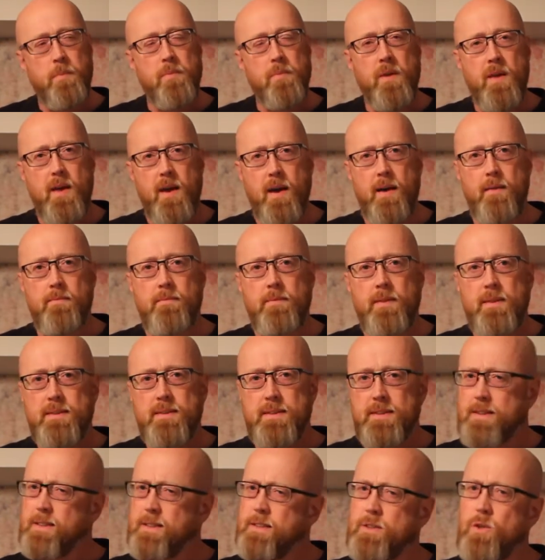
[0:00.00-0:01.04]
Yeah,
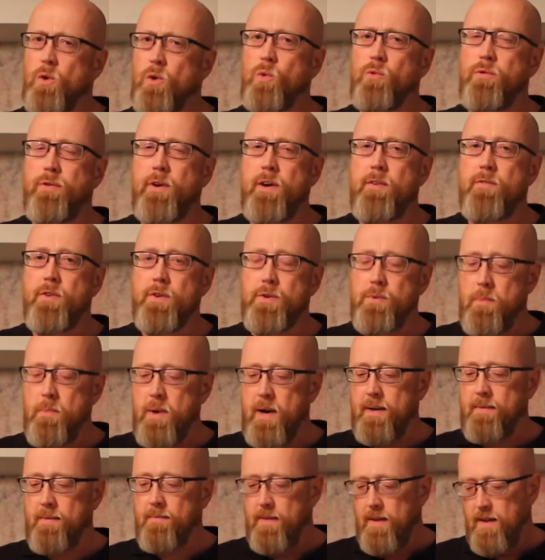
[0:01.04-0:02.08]
this is an old favorite of
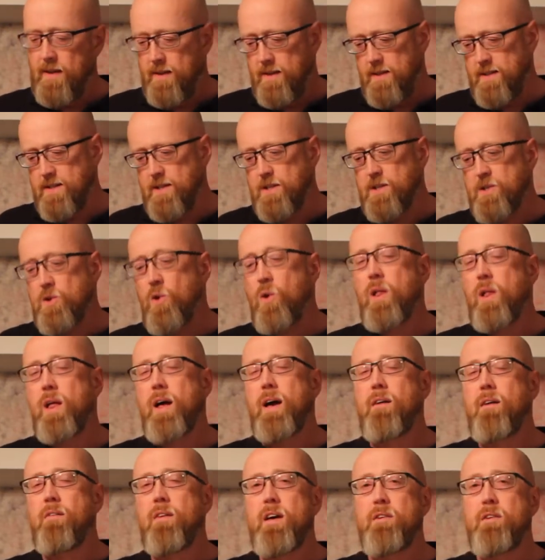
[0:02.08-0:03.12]
mine. This is all I
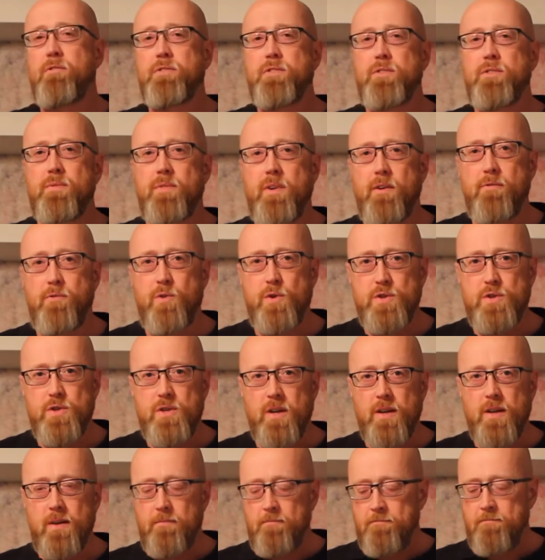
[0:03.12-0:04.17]
have left,
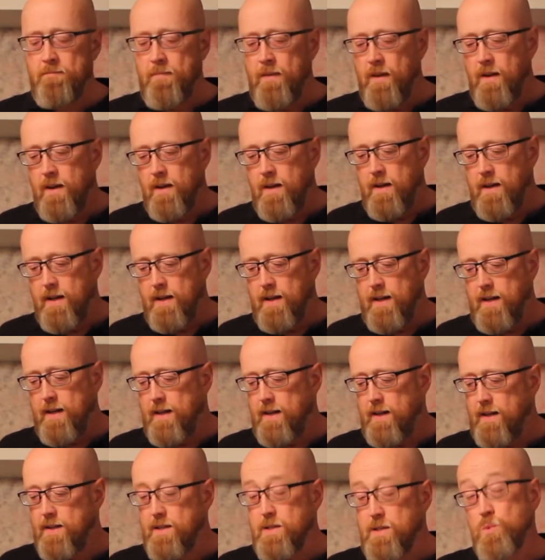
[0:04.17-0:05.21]
unfortunately.
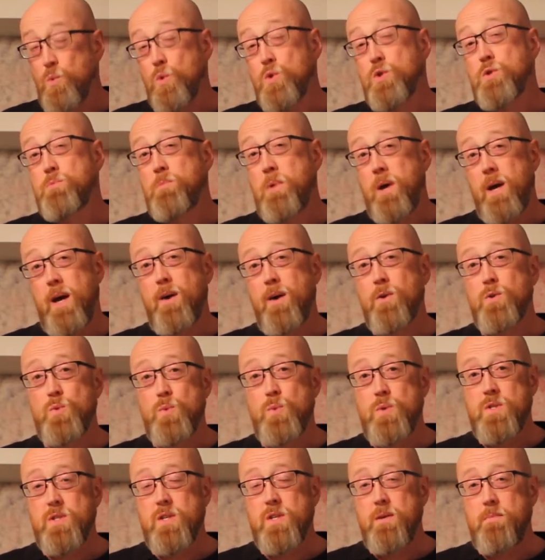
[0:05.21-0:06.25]
This was my house
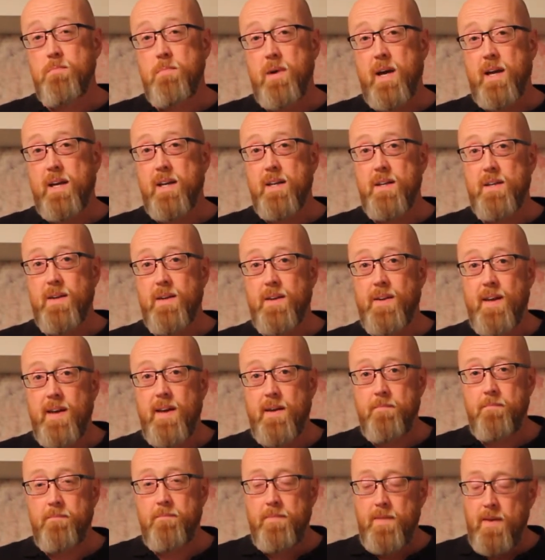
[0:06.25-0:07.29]
whiskey back in the
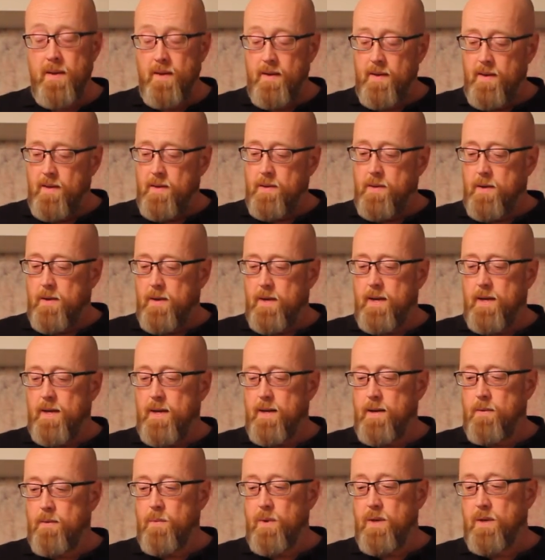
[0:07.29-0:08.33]
day,
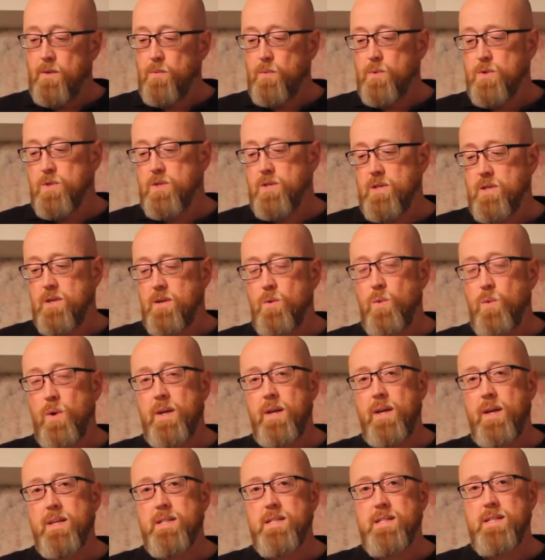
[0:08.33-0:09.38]
when it was
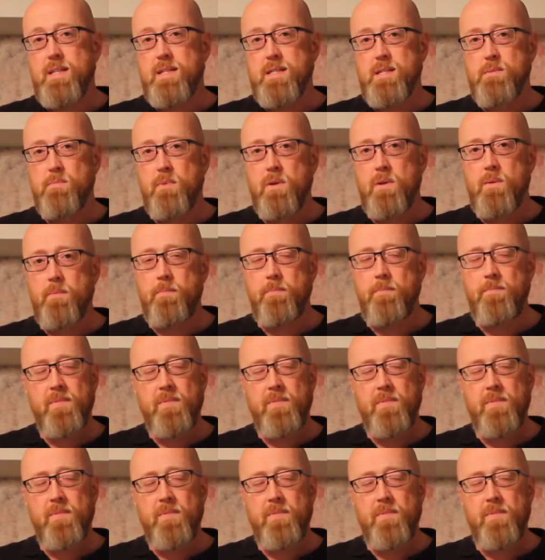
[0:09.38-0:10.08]
quite accessible.